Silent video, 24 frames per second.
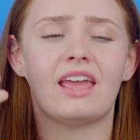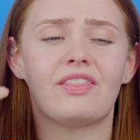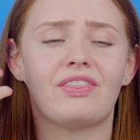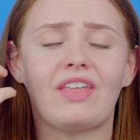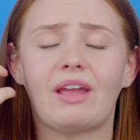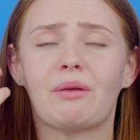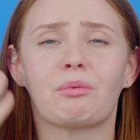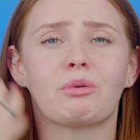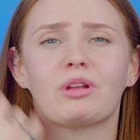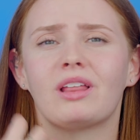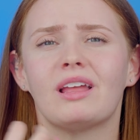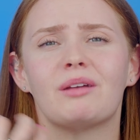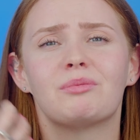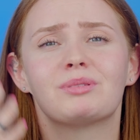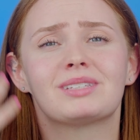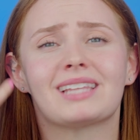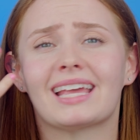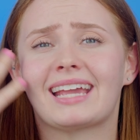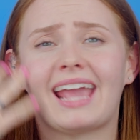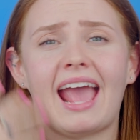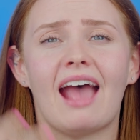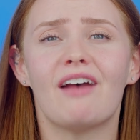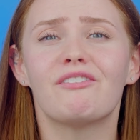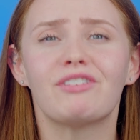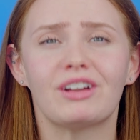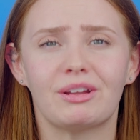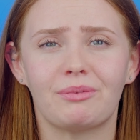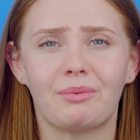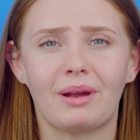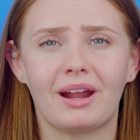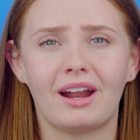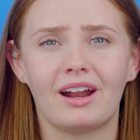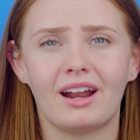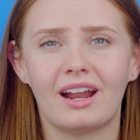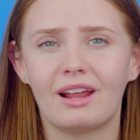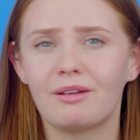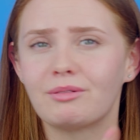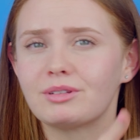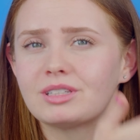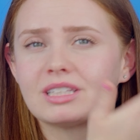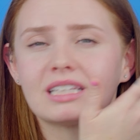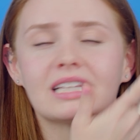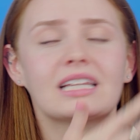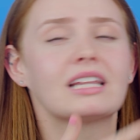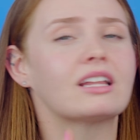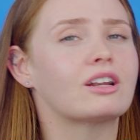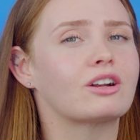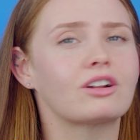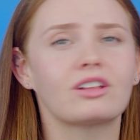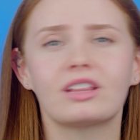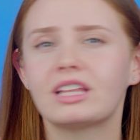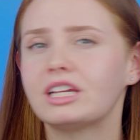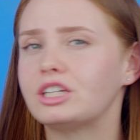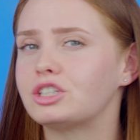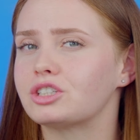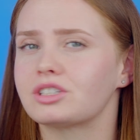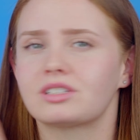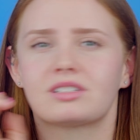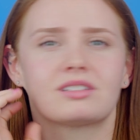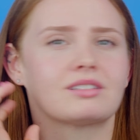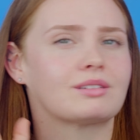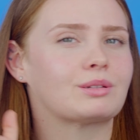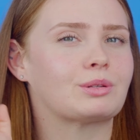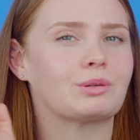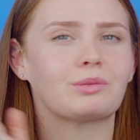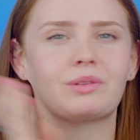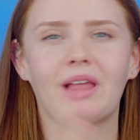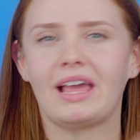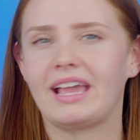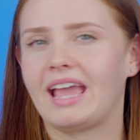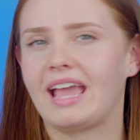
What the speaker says: It was everywhere. It was literally just